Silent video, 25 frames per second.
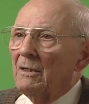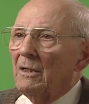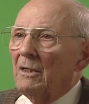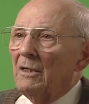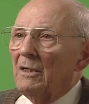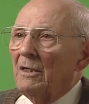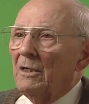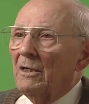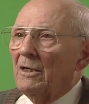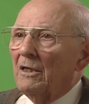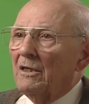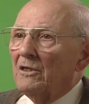
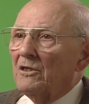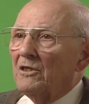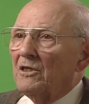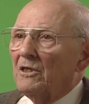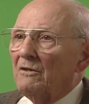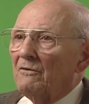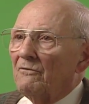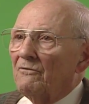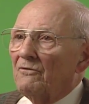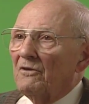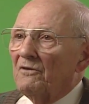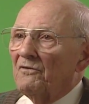in
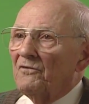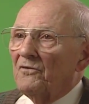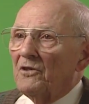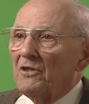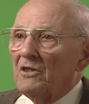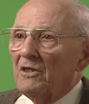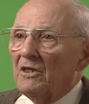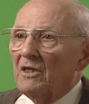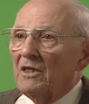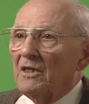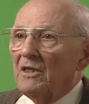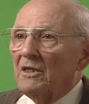
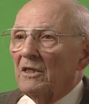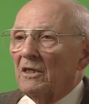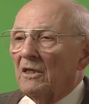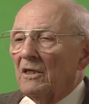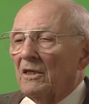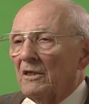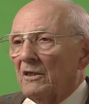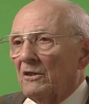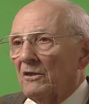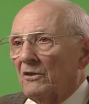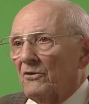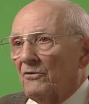1958, I
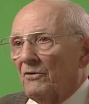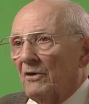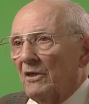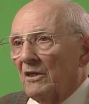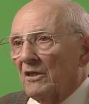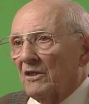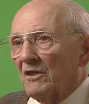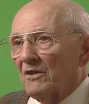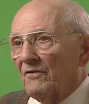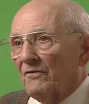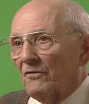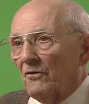had
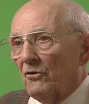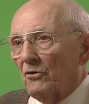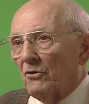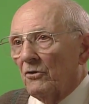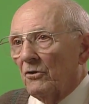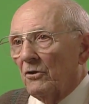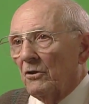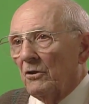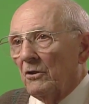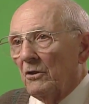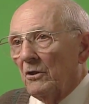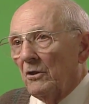
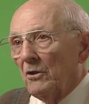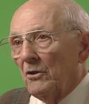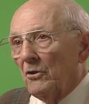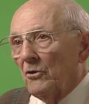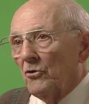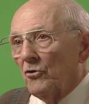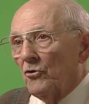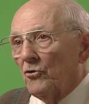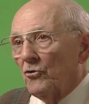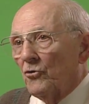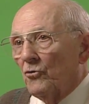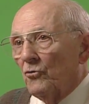transferred
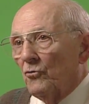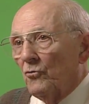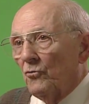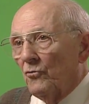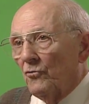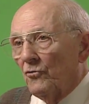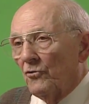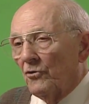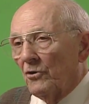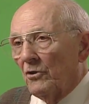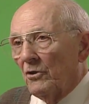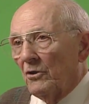to
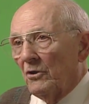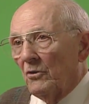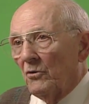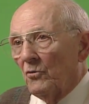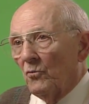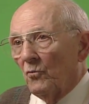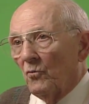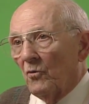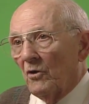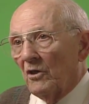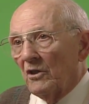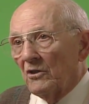the
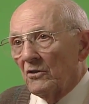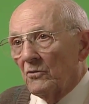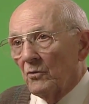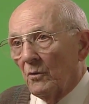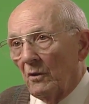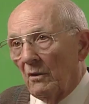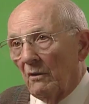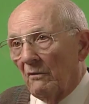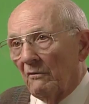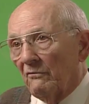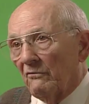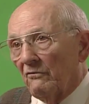
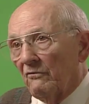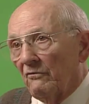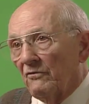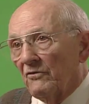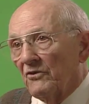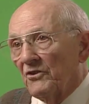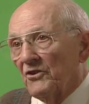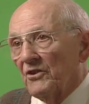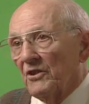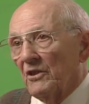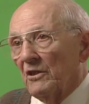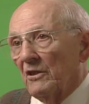Y12
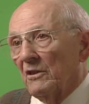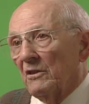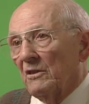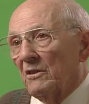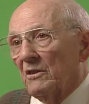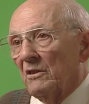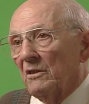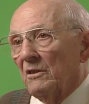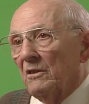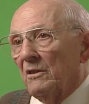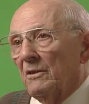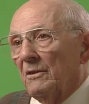facility.